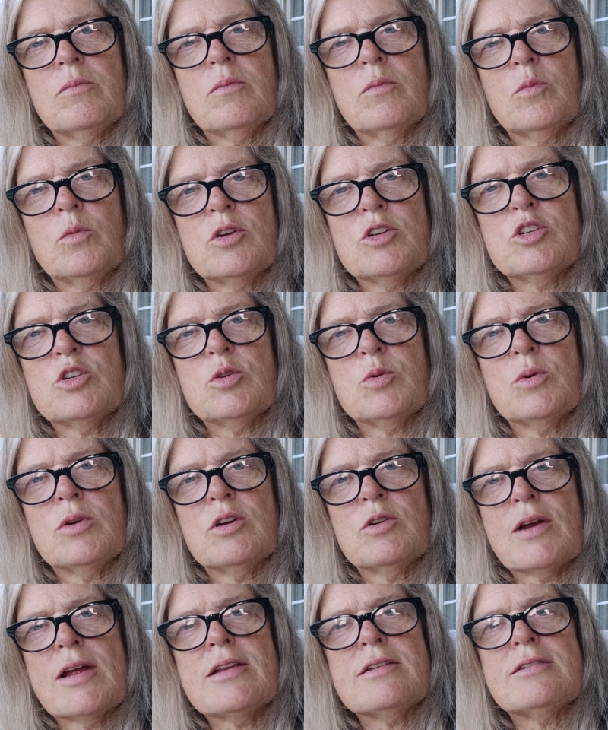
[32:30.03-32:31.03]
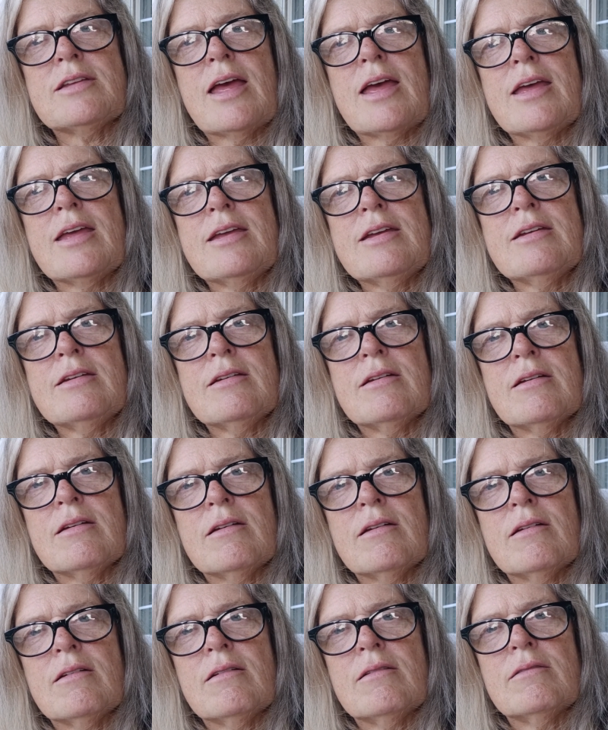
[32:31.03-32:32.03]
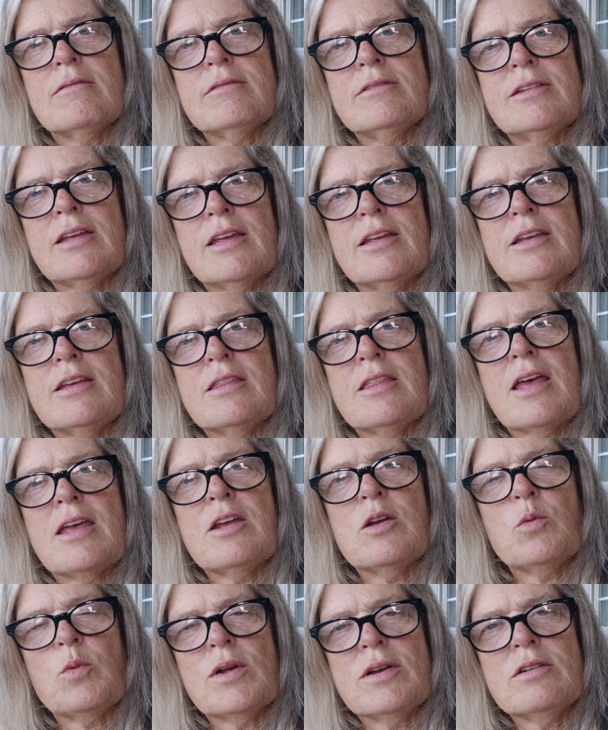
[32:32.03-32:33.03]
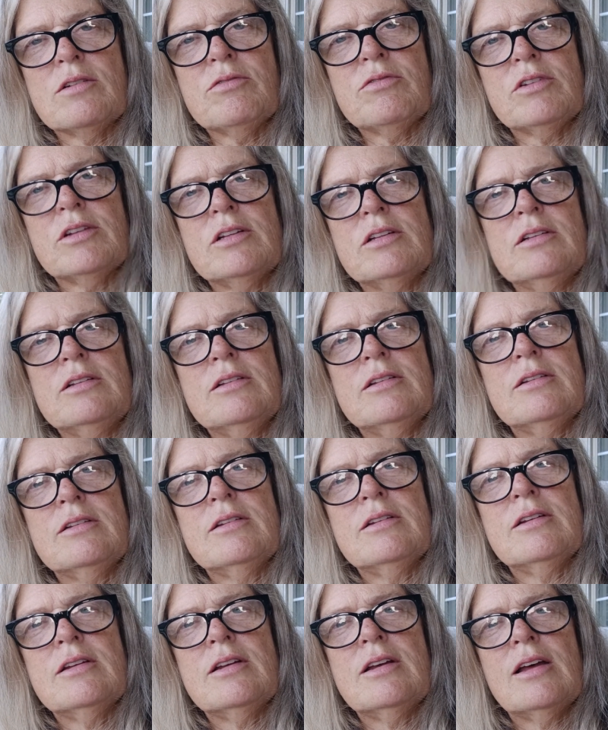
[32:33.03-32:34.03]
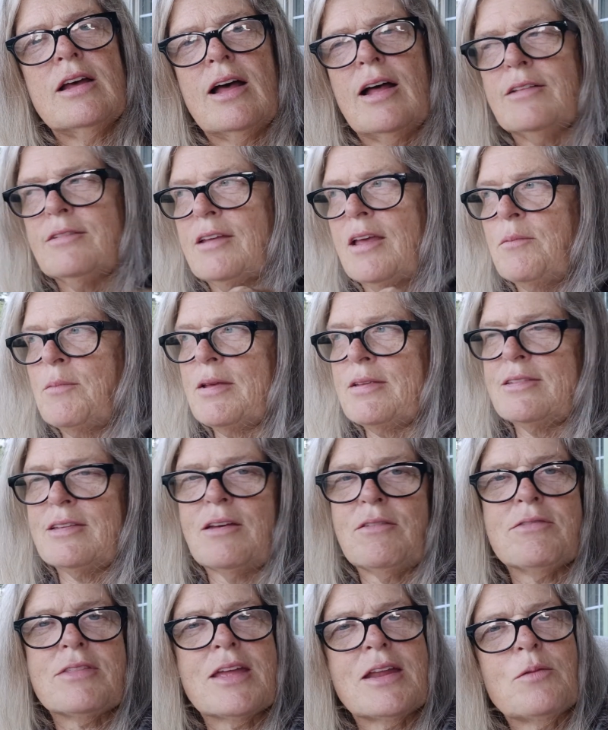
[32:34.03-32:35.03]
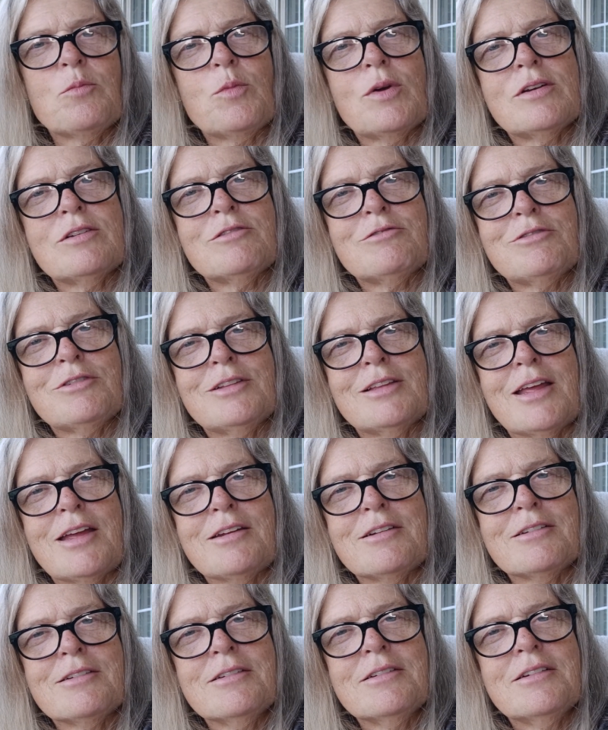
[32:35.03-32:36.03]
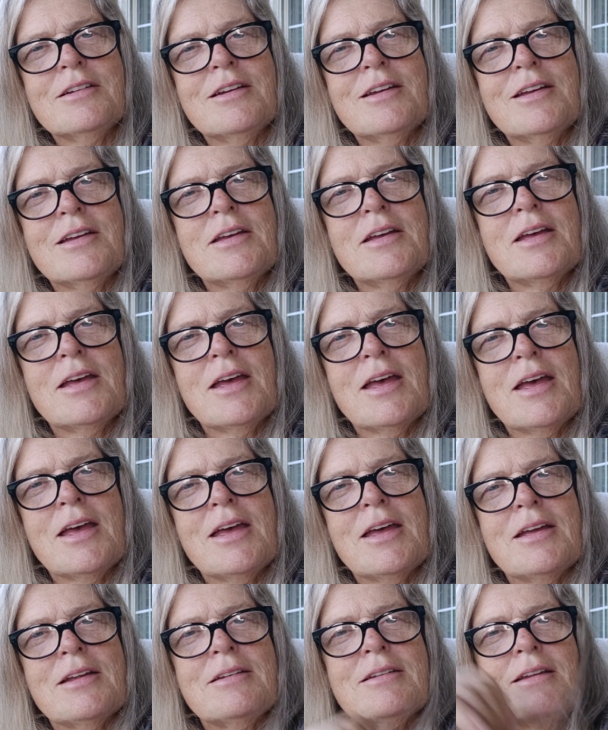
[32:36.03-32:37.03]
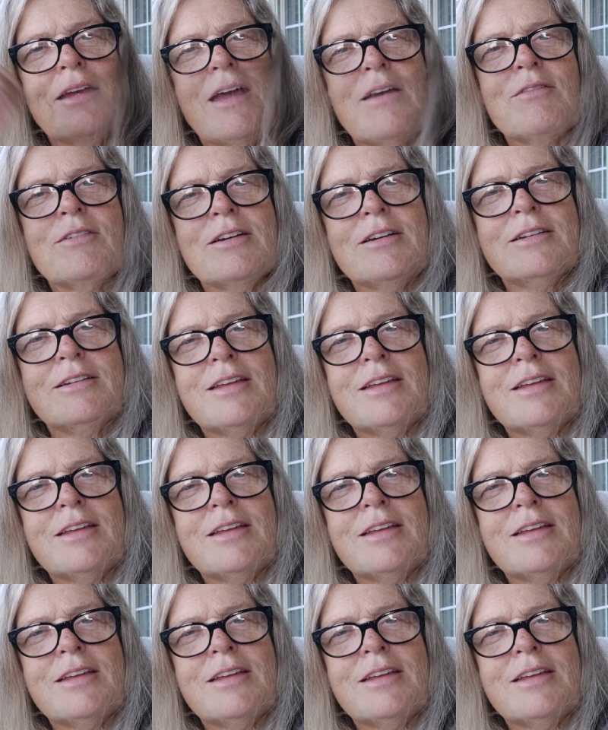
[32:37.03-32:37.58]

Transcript: wish you a great day. Tell you that you're wonderful. I'll tell myself that I'm wonderful later. And have a good